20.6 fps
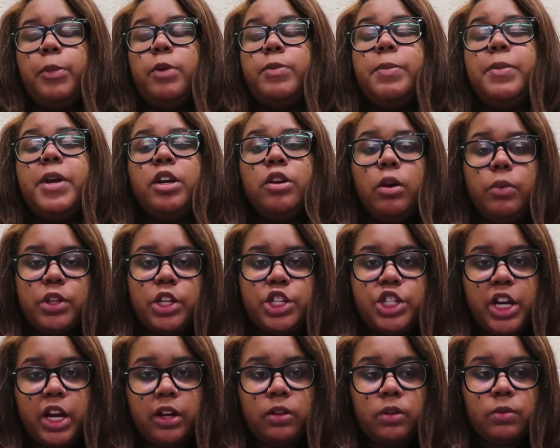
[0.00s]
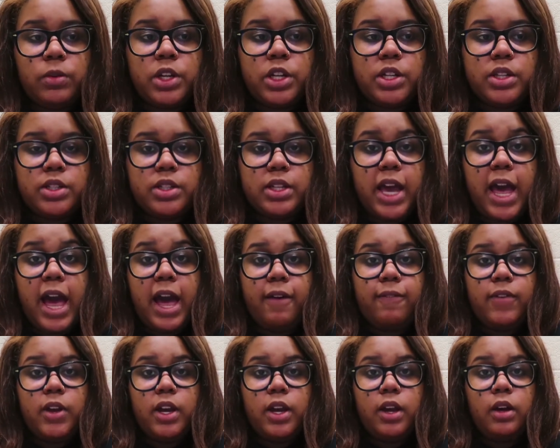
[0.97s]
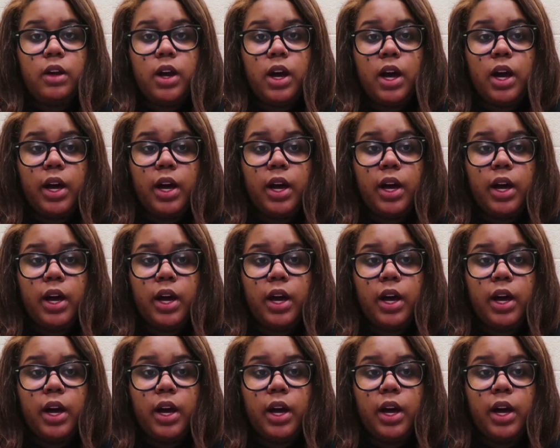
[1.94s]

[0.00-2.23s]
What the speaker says: But my main goal with the channel was to have it